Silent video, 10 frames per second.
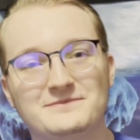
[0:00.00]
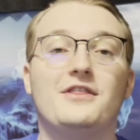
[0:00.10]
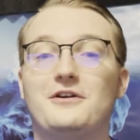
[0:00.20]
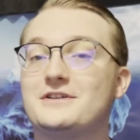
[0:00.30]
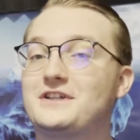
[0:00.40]

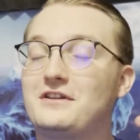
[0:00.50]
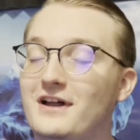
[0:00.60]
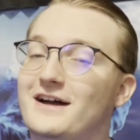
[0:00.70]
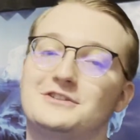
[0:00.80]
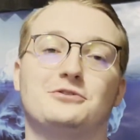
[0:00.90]
There is a
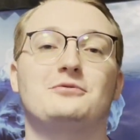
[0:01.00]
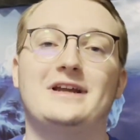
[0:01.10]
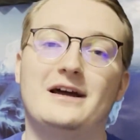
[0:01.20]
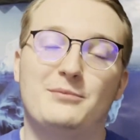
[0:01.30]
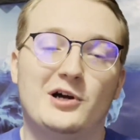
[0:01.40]
lot to
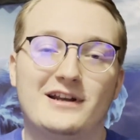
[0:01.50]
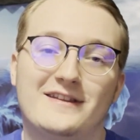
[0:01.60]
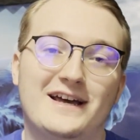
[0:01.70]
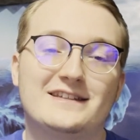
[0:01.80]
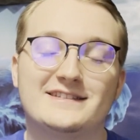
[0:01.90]
read up on on
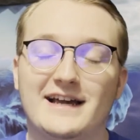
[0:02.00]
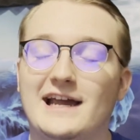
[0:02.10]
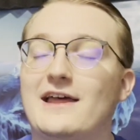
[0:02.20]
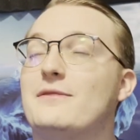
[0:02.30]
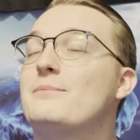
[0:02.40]
that site,
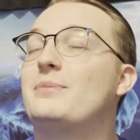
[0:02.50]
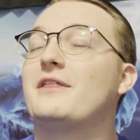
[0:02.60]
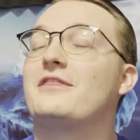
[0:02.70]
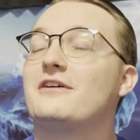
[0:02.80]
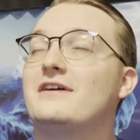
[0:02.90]
and
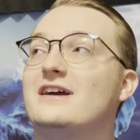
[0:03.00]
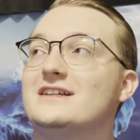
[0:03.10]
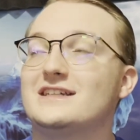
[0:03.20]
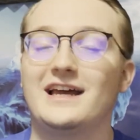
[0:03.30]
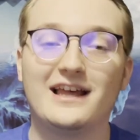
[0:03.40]
but there
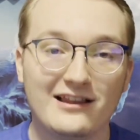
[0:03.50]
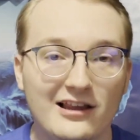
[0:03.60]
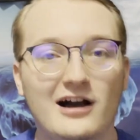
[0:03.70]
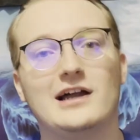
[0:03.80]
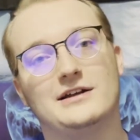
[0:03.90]
is a
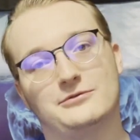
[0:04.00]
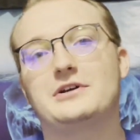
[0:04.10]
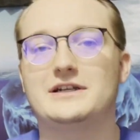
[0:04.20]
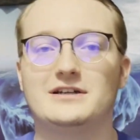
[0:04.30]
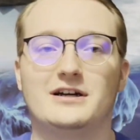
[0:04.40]
lot of
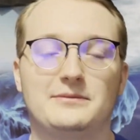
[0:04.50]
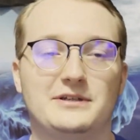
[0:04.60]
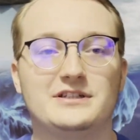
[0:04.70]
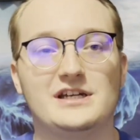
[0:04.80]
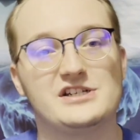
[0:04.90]
great
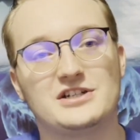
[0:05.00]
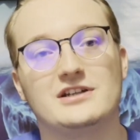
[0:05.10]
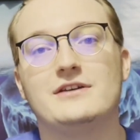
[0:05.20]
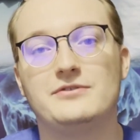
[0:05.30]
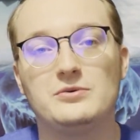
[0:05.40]
documentation
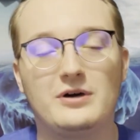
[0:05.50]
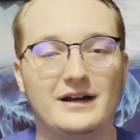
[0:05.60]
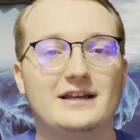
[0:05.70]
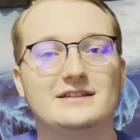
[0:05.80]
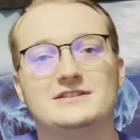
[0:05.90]
if you want
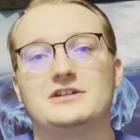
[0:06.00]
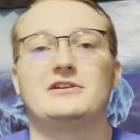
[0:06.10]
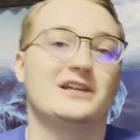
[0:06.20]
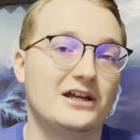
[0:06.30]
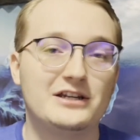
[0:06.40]
to get
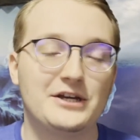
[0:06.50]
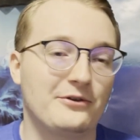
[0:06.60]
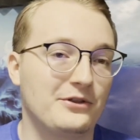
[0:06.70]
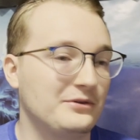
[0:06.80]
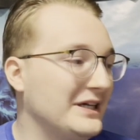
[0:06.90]
started on Neo
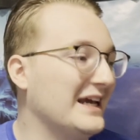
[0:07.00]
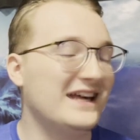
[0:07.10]
3.